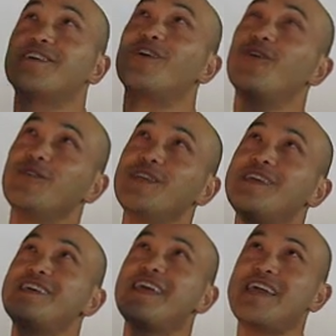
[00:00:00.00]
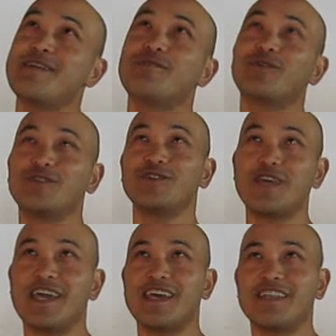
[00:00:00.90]
only able to
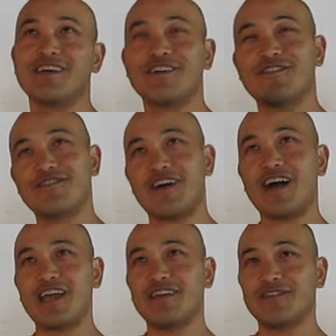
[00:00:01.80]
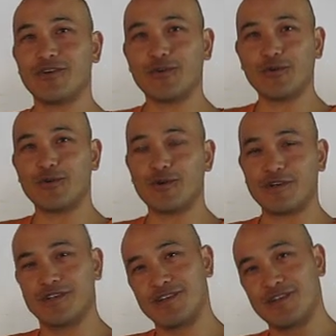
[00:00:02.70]
hit 5
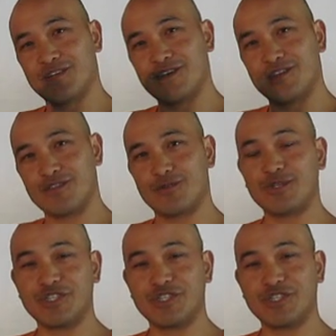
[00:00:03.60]
or 3